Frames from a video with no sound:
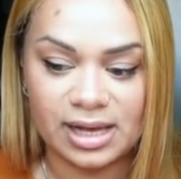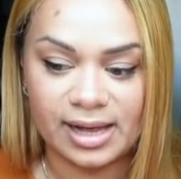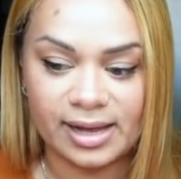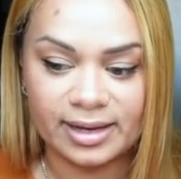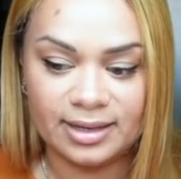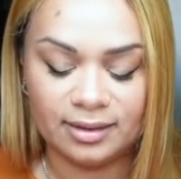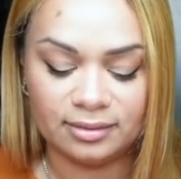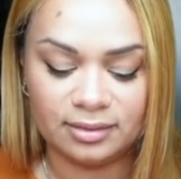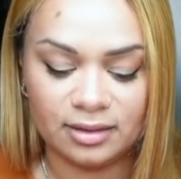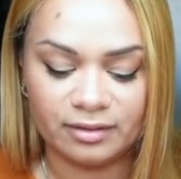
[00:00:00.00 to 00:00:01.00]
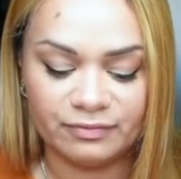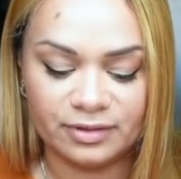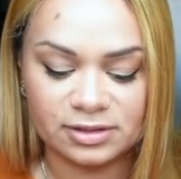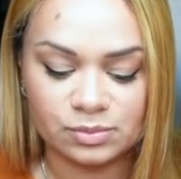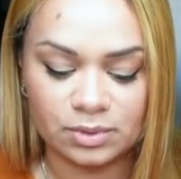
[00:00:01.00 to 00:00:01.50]
I love
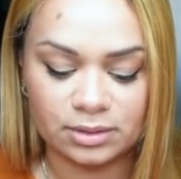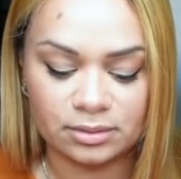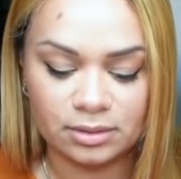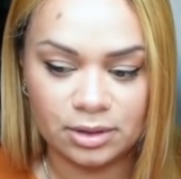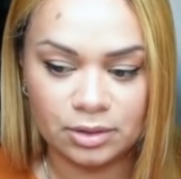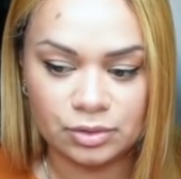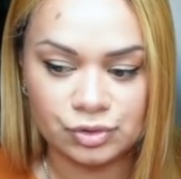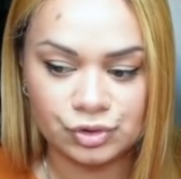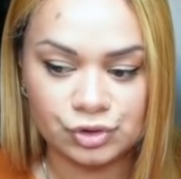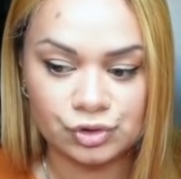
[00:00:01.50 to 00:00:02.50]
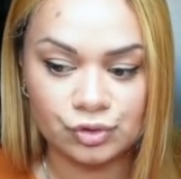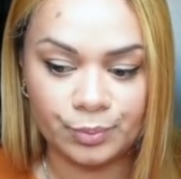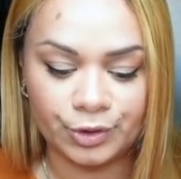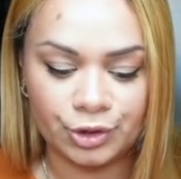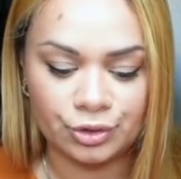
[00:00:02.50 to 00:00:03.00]
this one.
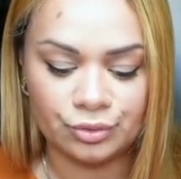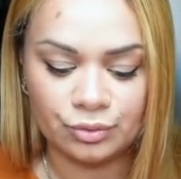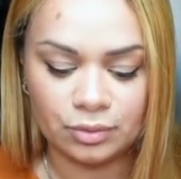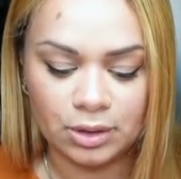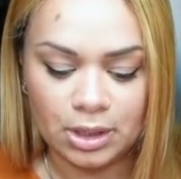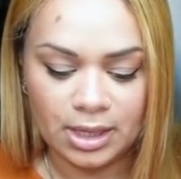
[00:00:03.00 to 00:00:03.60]
Super cute.